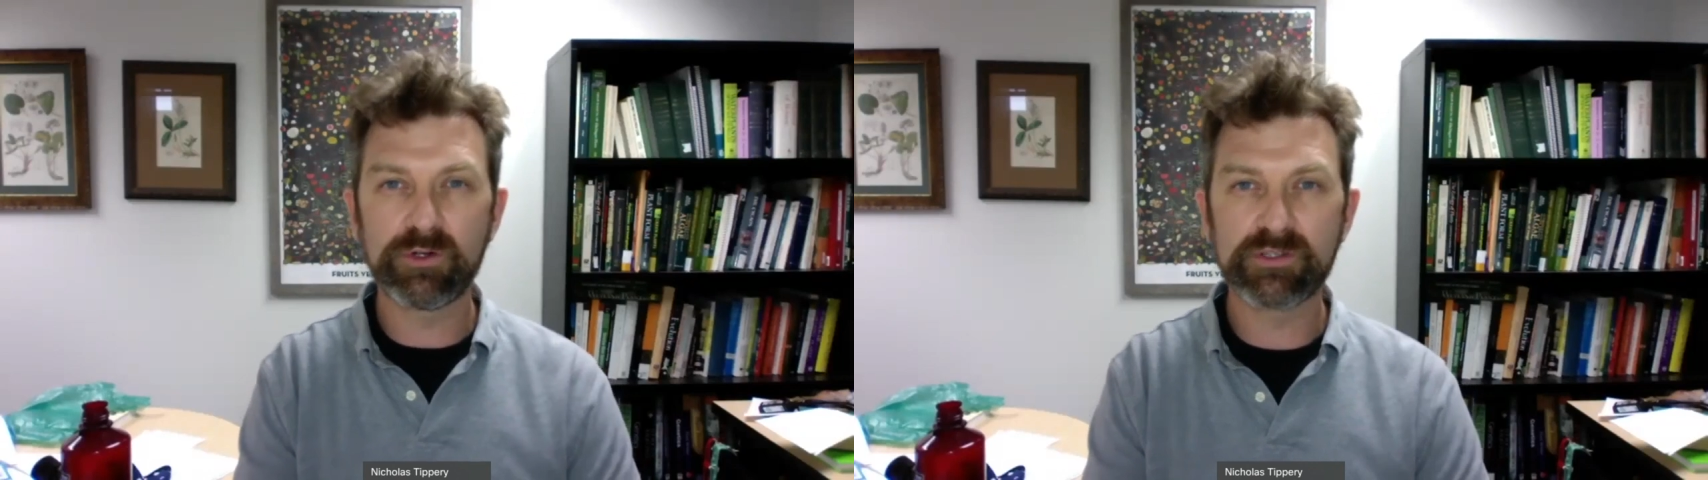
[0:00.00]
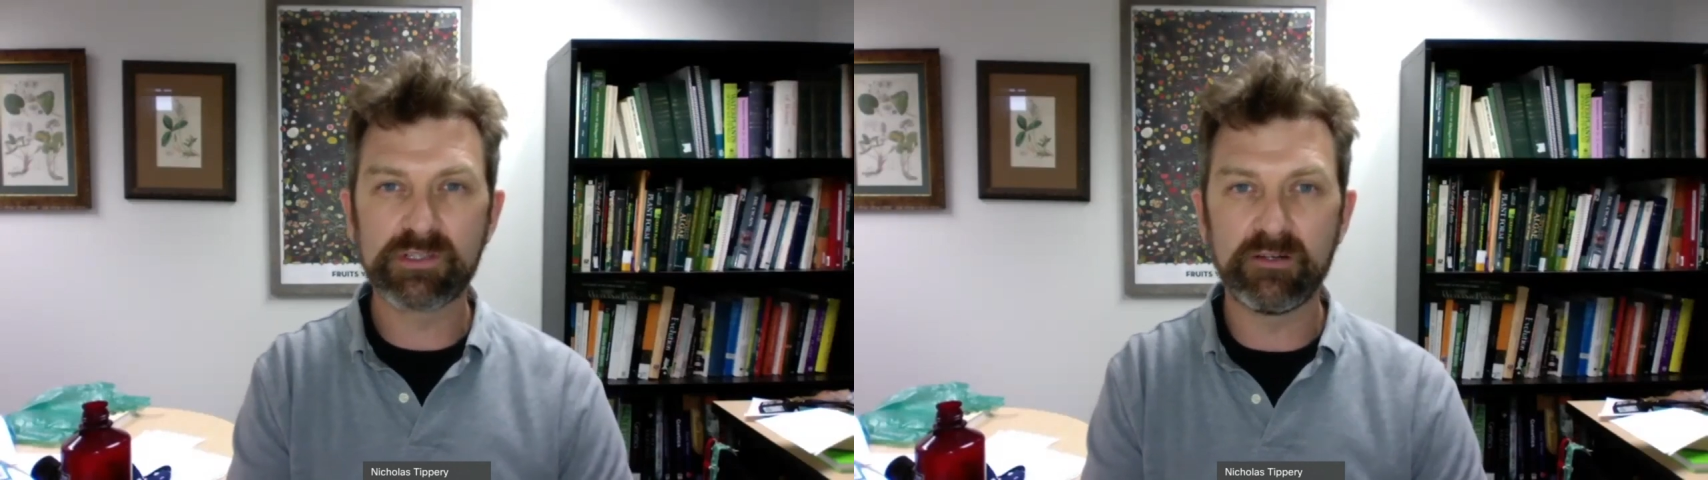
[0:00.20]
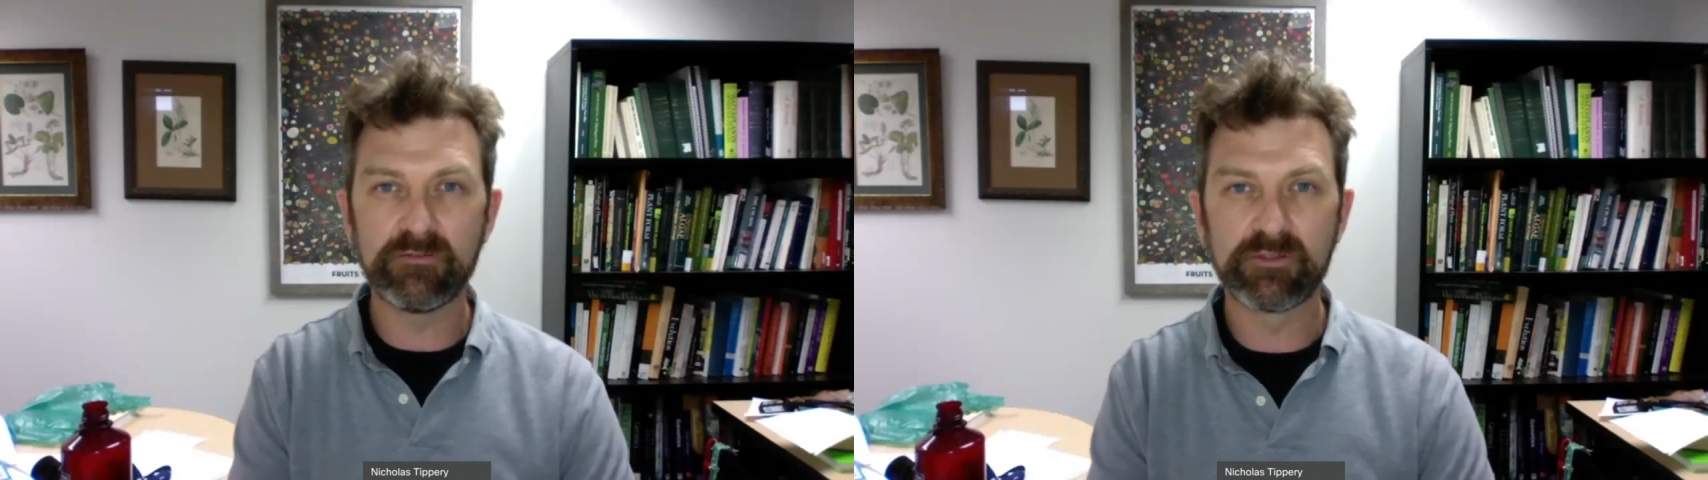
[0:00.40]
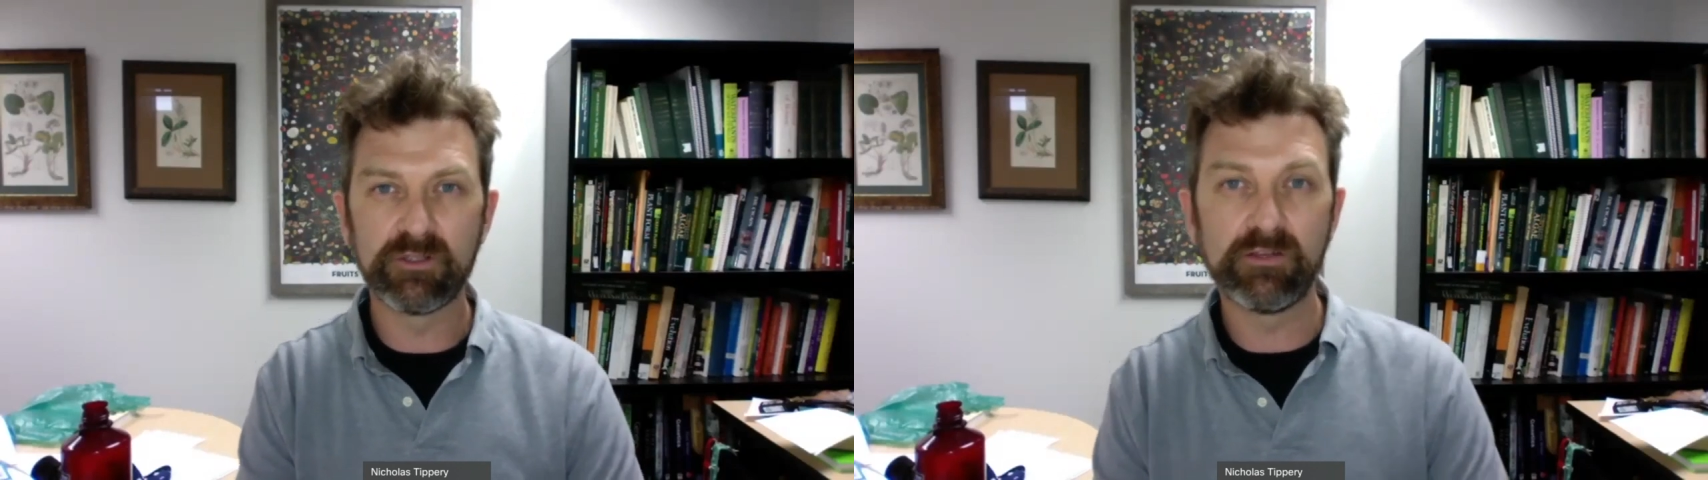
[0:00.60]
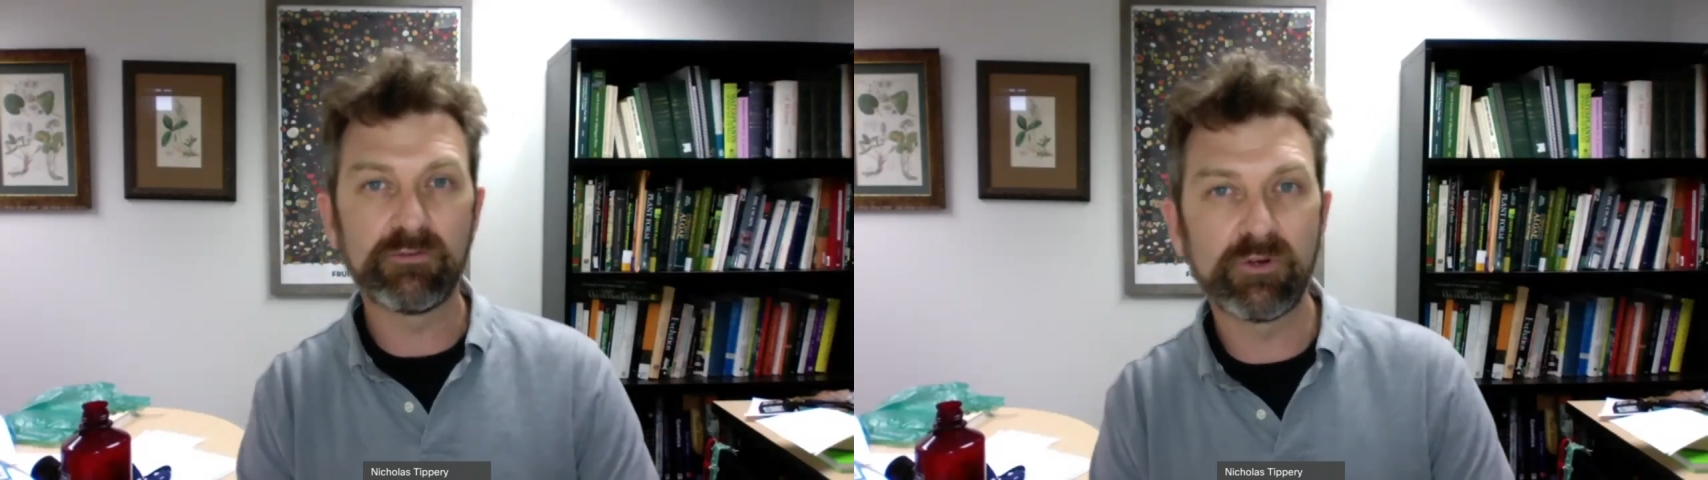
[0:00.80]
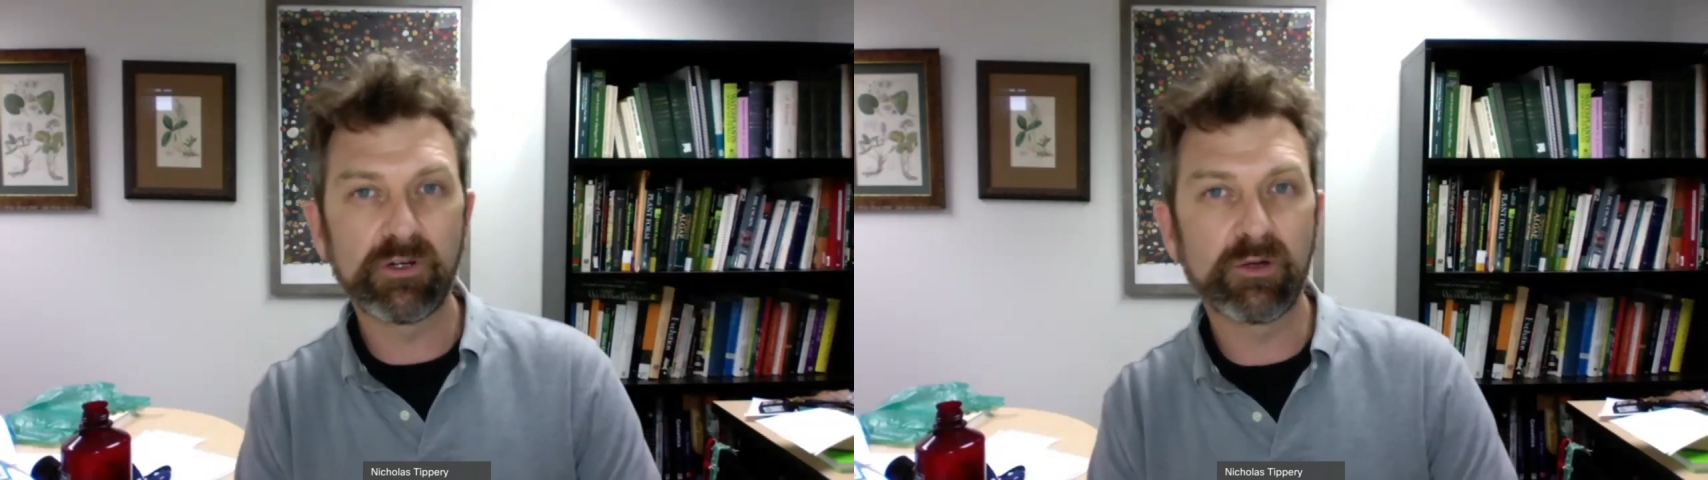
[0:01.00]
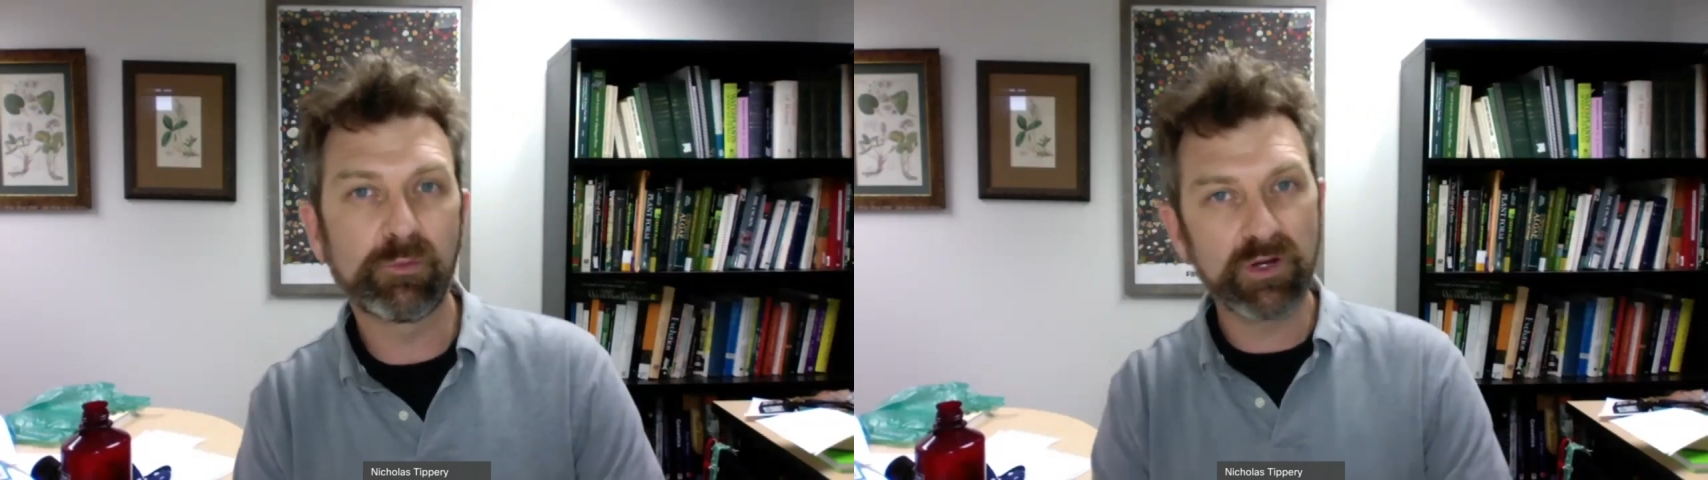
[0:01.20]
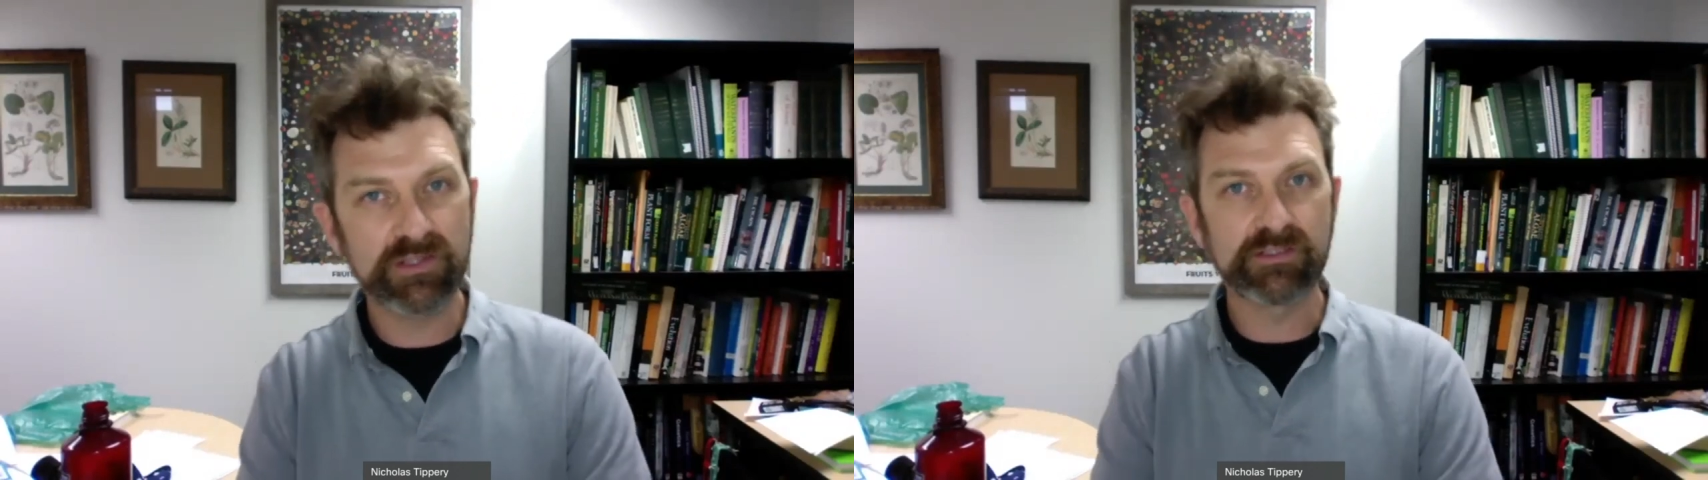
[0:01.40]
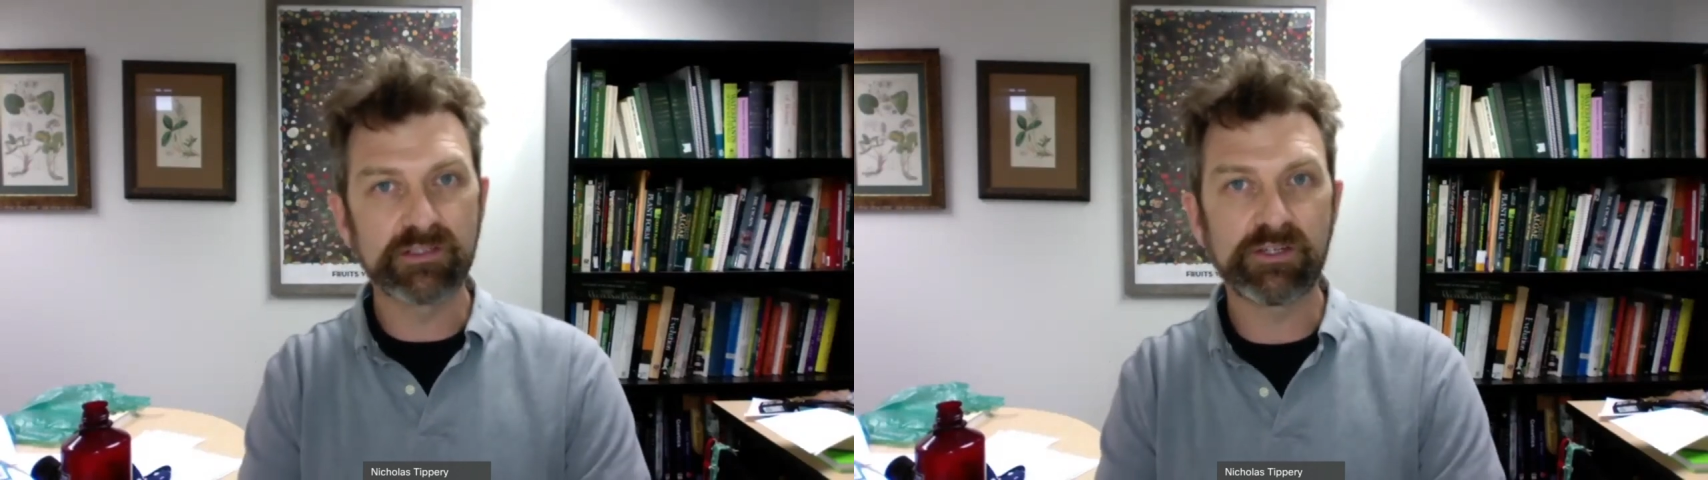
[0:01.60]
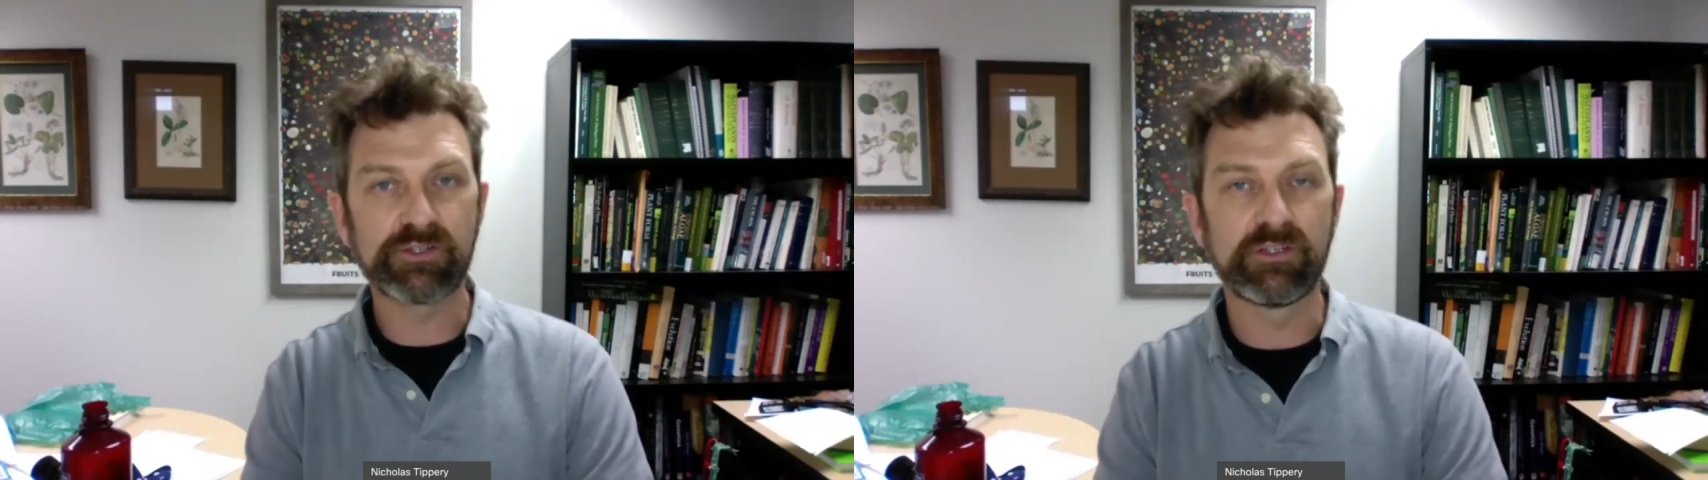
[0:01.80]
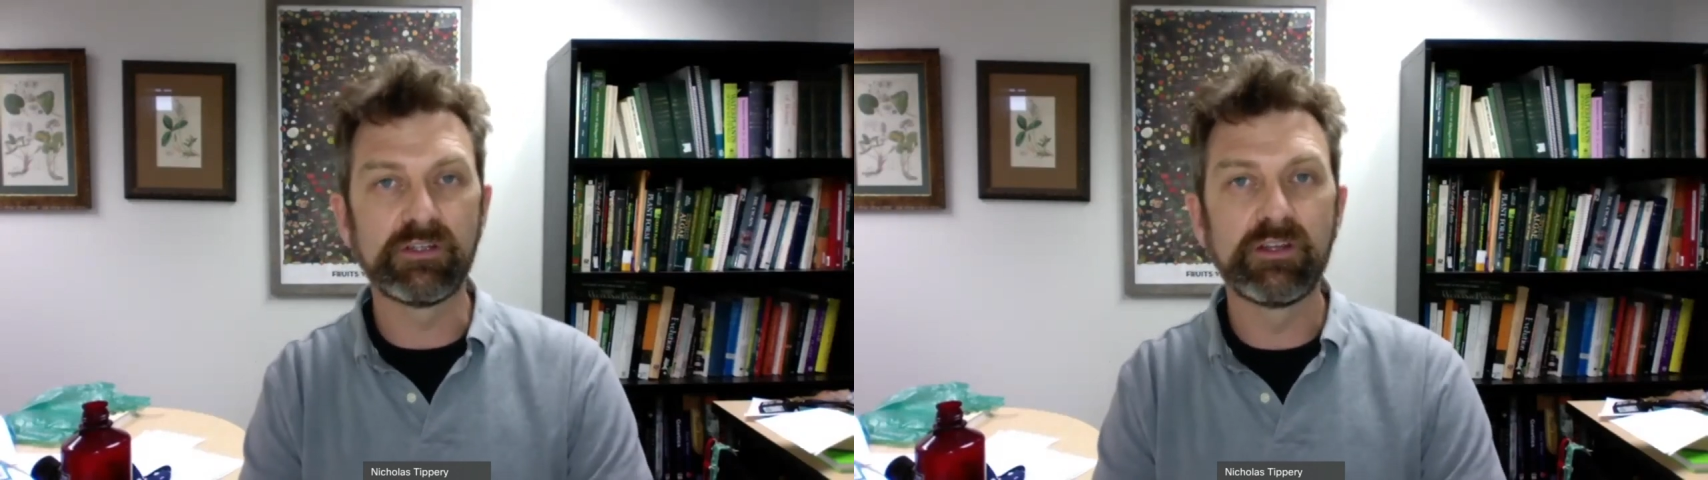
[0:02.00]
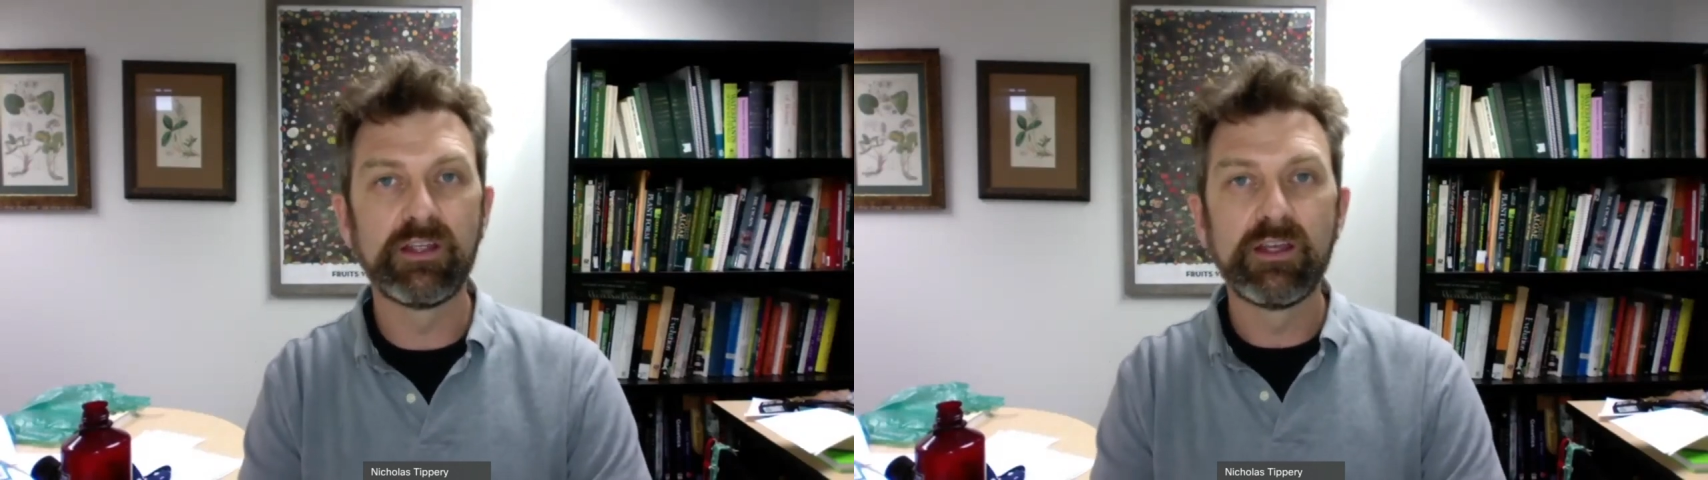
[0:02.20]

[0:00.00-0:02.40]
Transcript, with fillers: yourself delivering a presentation.